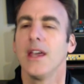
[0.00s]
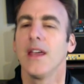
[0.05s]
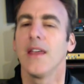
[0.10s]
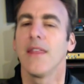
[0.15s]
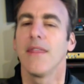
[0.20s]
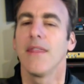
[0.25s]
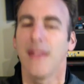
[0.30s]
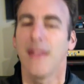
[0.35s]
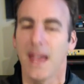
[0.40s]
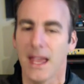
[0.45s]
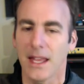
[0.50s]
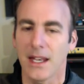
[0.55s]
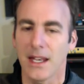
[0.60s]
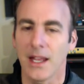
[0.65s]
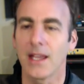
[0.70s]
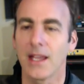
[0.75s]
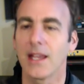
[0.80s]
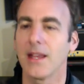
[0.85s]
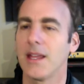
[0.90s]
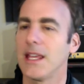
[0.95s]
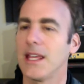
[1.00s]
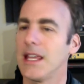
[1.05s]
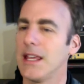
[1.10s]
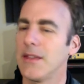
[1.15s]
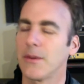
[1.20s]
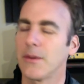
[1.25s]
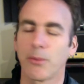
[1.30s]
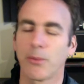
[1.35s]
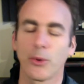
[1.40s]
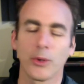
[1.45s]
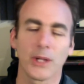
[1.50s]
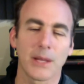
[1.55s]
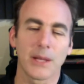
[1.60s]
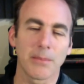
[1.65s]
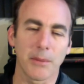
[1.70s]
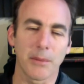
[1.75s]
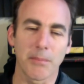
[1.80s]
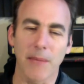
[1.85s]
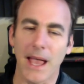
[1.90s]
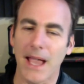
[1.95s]
Then either pull up
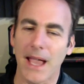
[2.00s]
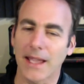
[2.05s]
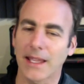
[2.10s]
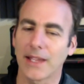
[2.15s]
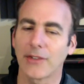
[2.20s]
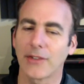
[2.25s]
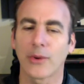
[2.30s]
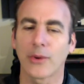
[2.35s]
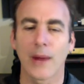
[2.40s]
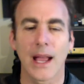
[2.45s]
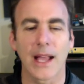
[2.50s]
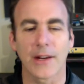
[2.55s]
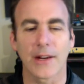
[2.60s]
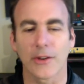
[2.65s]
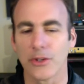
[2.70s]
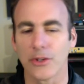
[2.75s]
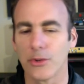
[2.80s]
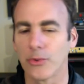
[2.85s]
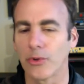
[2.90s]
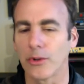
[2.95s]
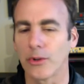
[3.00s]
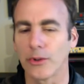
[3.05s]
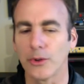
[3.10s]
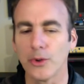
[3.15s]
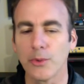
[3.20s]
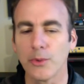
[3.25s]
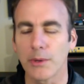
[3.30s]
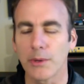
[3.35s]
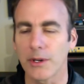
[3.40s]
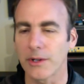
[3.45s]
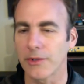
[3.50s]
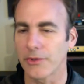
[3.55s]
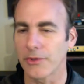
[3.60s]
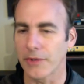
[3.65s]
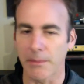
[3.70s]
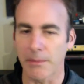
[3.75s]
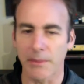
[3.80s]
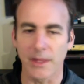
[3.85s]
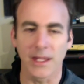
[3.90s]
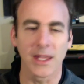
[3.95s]
a backing track or use a looper or
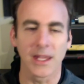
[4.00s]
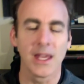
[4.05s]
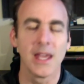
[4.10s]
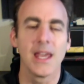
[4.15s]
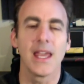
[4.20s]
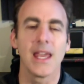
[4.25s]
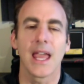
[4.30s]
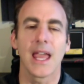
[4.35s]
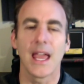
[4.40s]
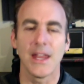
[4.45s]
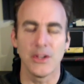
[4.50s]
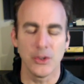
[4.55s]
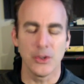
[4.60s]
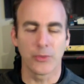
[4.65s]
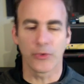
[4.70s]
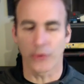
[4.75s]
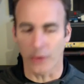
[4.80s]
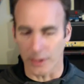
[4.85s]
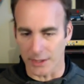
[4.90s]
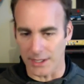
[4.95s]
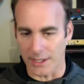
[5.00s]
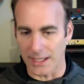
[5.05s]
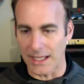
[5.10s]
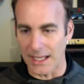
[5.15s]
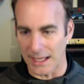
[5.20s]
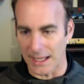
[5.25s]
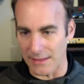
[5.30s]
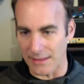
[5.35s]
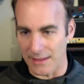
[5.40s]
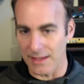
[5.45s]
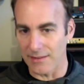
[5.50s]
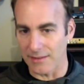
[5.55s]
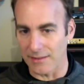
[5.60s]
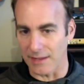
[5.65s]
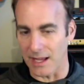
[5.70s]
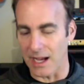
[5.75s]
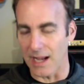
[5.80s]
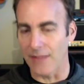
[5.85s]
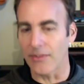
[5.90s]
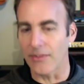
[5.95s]
something, and you start to get these lines